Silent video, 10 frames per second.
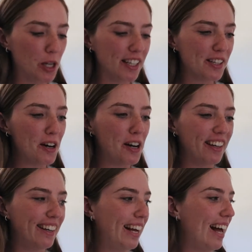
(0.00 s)
truck is
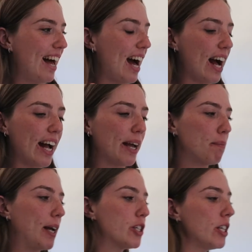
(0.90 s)
gone. I
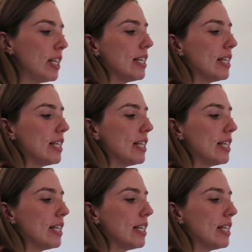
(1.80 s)
mentioned